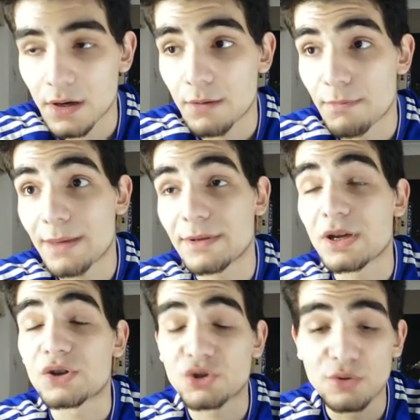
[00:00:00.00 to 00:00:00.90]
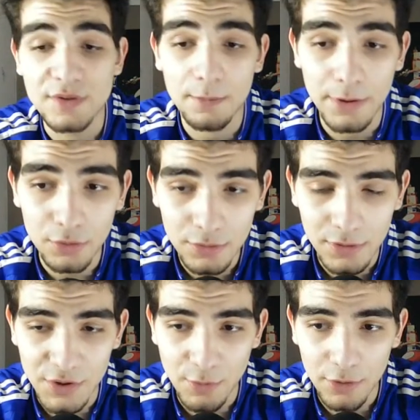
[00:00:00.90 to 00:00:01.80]
Maybe a Soons-Upbell
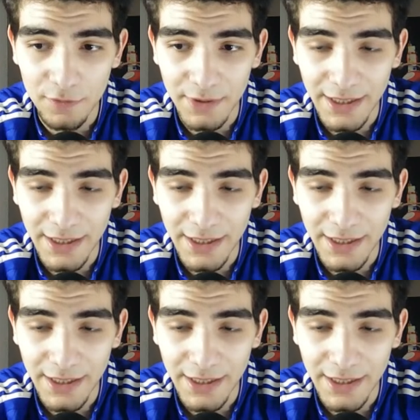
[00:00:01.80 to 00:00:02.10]
as well from the